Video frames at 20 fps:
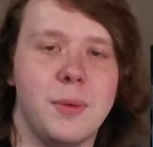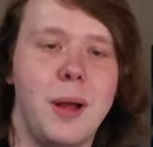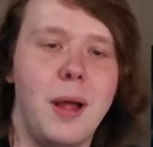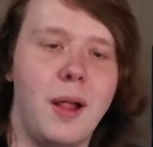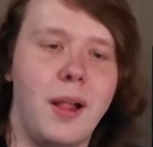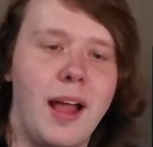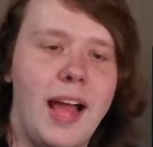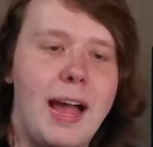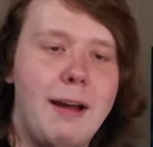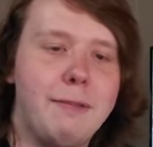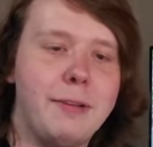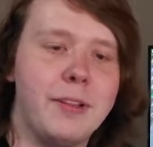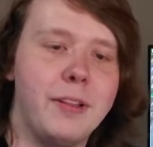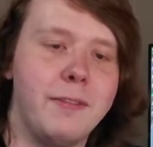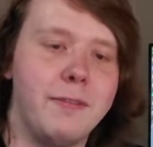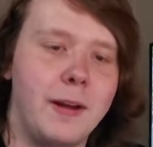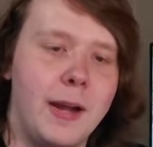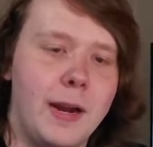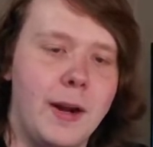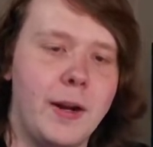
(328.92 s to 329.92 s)
Well, after the
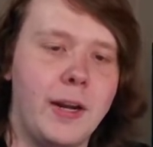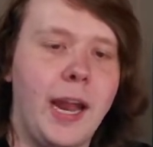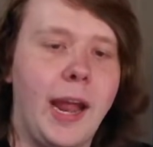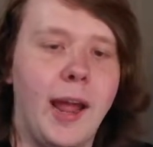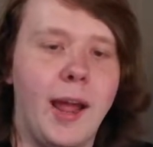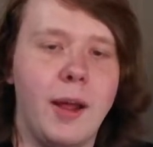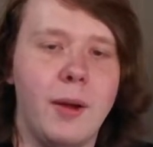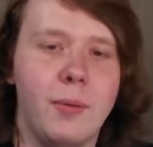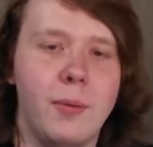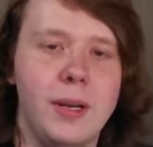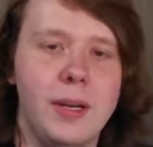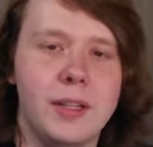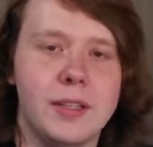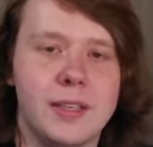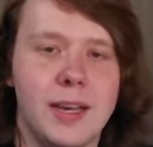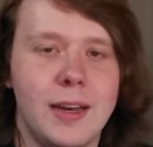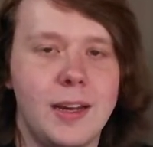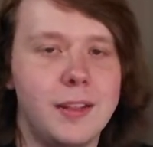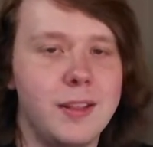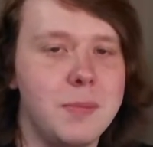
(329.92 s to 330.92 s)
Fire Cat, we
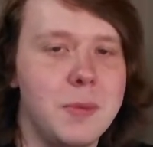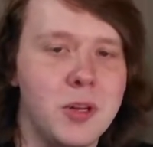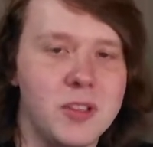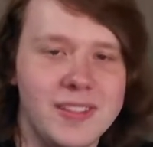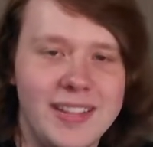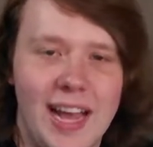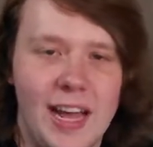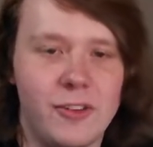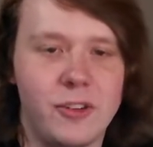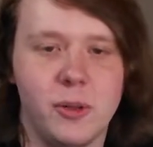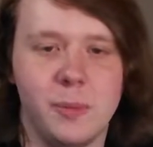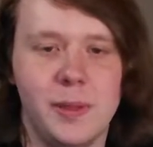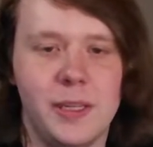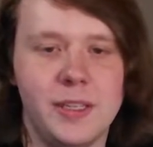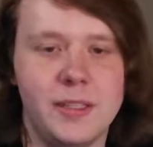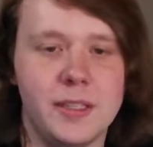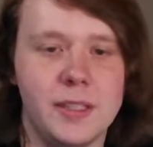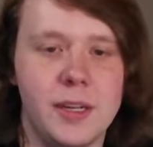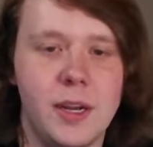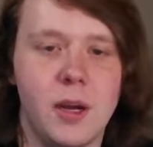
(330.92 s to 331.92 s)
decided the most natural
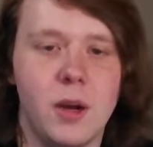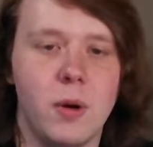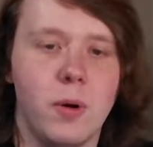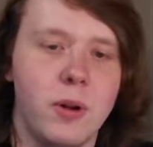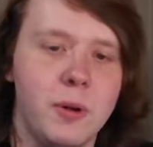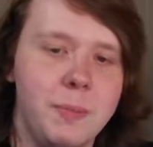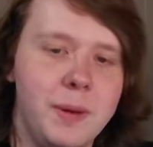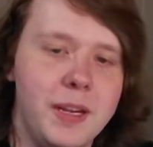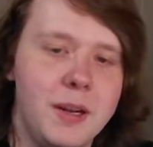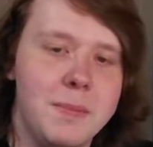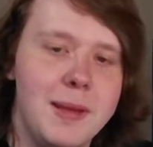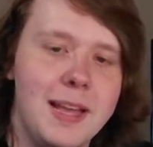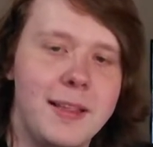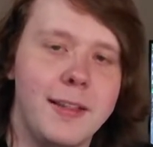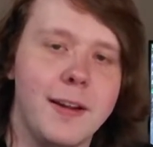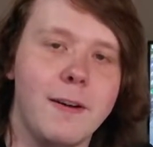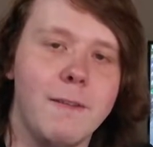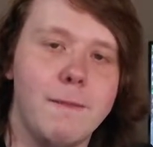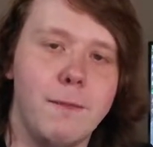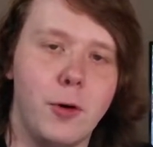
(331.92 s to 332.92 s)
place to go would be to make
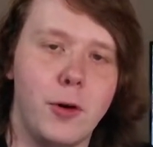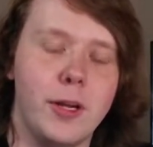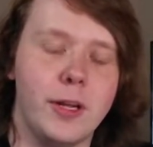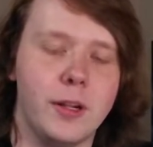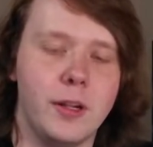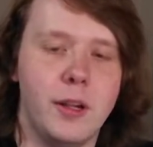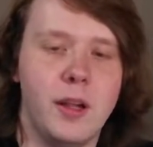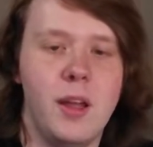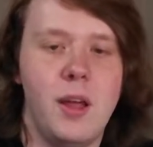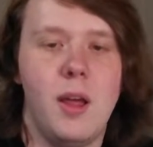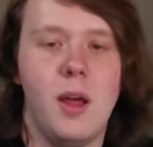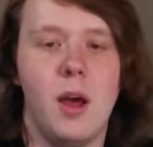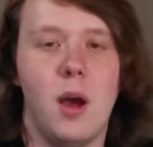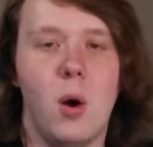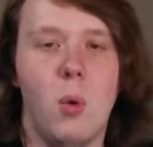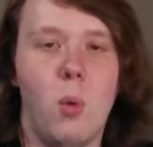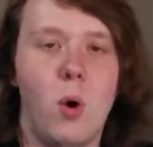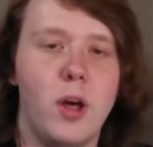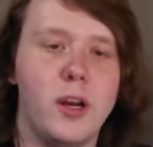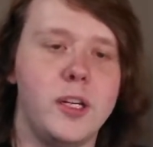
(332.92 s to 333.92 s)
their foil.
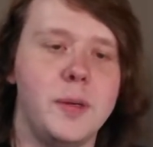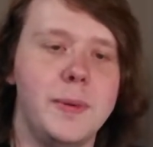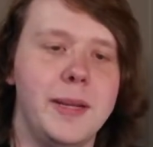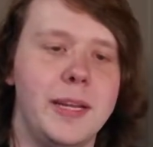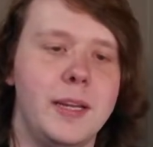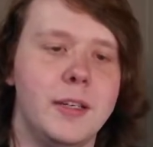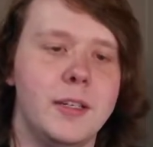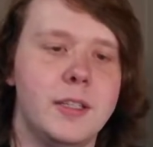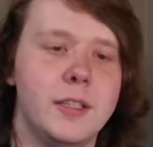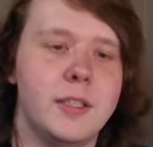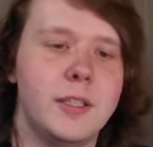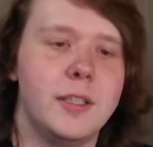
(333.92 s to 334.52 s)
A Water Mage.